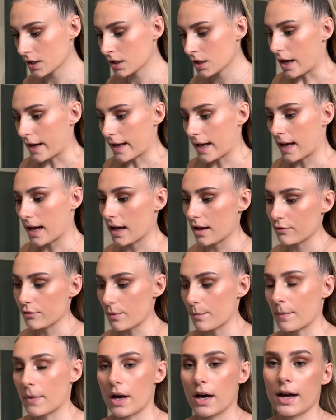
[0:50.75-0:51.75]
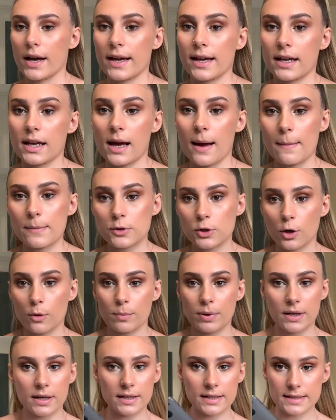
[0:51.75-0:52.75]
I have my laptop
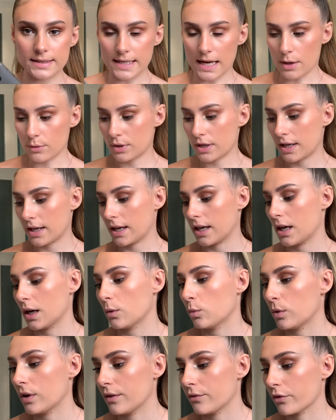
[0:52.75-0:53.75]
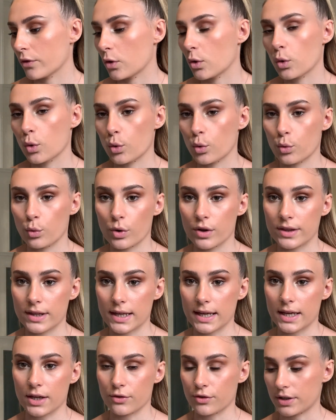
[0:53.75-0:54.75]
down here with all
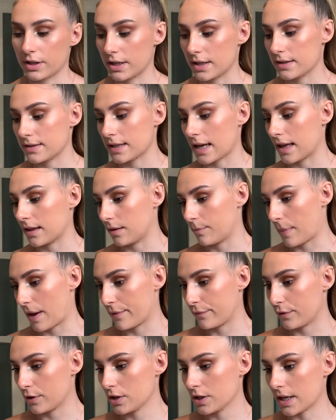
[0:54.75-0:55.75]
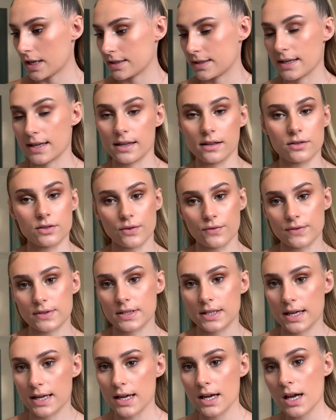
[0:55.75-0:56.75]
the ingredients and the method, as it is
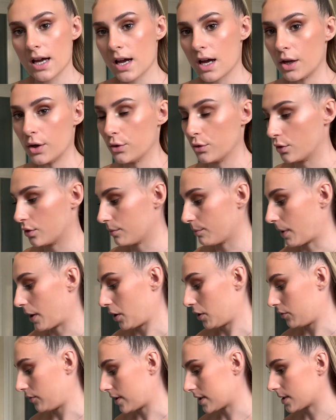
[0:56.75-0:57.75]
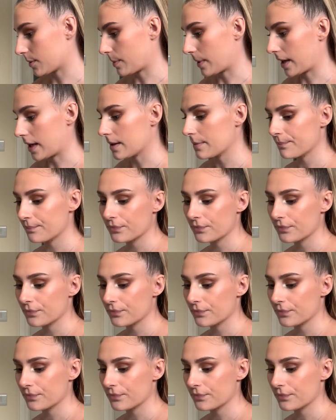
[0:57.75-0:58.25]
obviously not my own recipe.